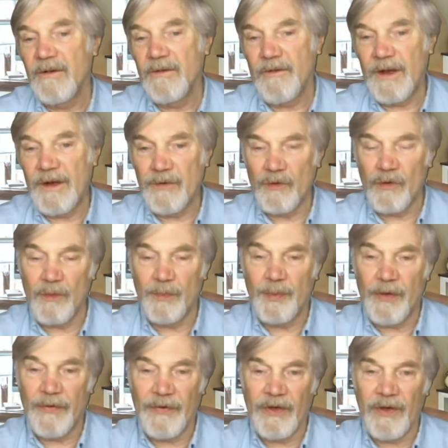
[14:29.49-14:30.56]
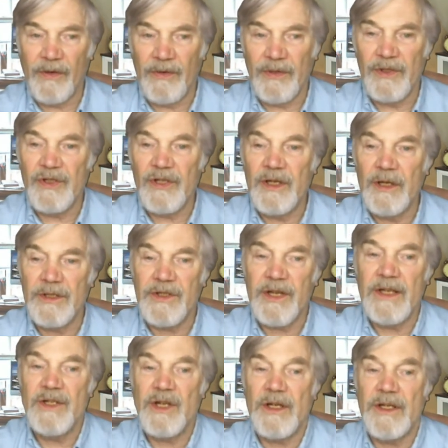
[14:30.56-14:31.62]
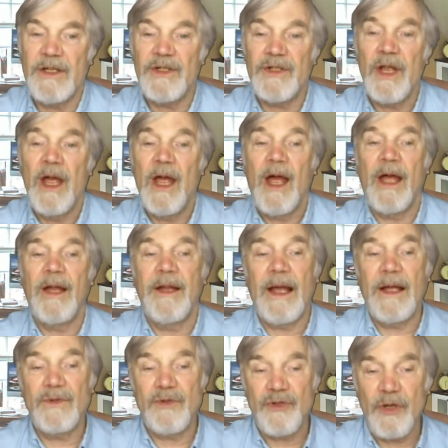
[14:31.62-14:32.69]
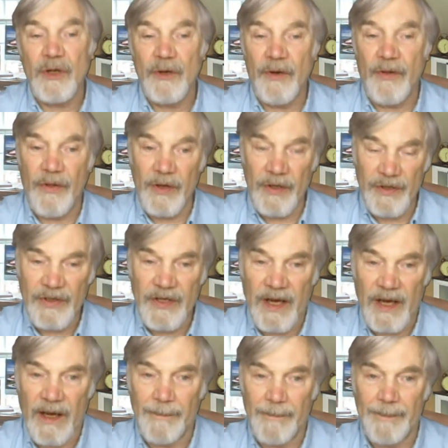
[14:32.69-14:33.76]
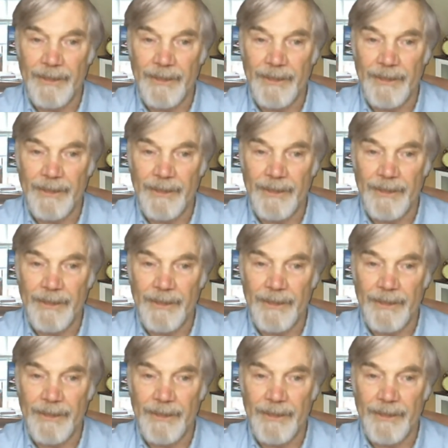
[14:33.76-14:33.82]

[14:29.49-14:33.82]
federal prosecutors in Los Angeles announced on Thursday.